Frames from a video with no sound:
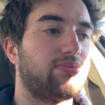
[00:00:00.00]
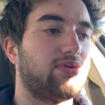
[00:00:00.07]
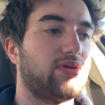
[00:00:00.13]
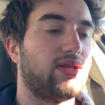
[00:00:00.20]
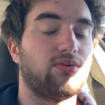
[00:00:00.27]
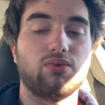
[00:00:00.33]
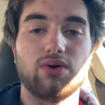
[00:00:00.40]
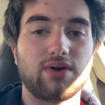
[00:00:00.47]
It
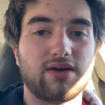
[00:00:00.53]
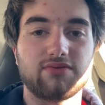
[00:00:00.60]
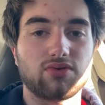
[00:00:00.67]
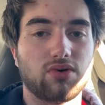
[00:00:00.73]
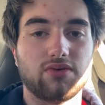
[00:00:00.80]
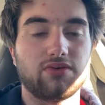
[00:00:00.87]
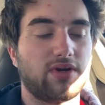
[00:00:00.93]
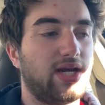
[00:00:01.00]
won't ever
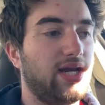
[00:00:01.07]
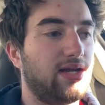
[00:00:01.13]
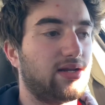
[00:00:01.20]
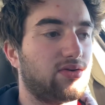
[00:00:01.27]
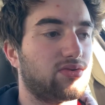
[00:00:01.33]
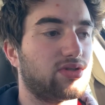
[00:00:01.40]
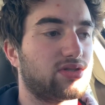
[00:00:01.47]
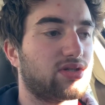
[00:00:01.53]
overheat. It
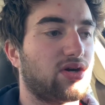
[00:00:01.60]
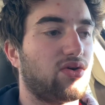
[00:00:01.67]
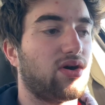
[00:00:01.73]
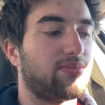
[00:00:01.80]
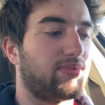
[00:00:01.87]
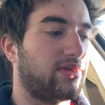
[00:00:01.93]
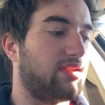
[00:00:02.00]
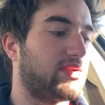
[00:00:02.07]
will just go up
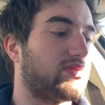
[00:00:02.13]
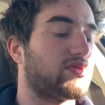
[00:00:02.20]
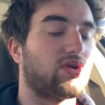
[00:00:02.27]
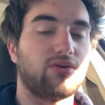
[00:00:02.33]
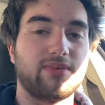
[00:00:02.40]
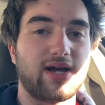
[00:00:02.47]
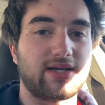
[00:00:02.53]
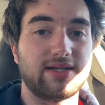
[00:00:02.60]
and then it will go
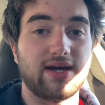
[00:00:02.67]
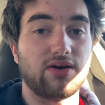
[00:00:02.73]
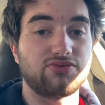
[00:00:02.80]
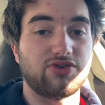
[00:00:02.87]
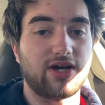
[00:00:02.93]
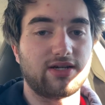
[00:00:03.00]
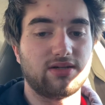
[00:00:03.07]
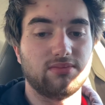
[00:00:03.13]
back down
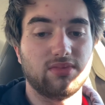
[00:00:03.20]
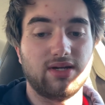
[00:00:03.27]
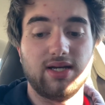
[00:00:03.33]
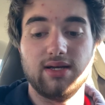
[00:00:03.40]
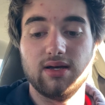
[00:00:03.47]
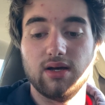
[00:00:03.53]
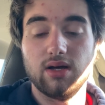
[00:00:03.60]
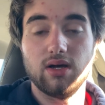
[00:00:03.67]
randomly.
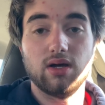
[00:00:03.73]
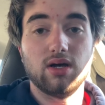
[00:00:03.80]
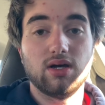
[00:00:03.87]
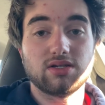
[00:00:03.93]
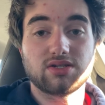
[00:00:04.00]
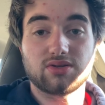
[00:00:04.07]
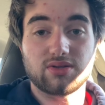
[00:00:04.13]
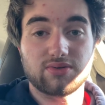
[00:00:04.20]

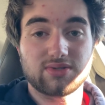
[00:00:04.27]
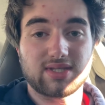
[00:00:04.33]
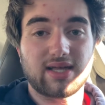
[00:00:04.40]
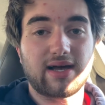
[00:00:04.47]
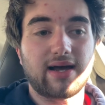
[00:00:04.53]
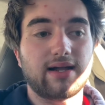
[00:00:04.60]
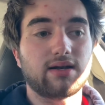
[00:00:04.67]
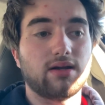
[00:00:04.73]
So there's
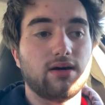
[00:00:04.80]
that.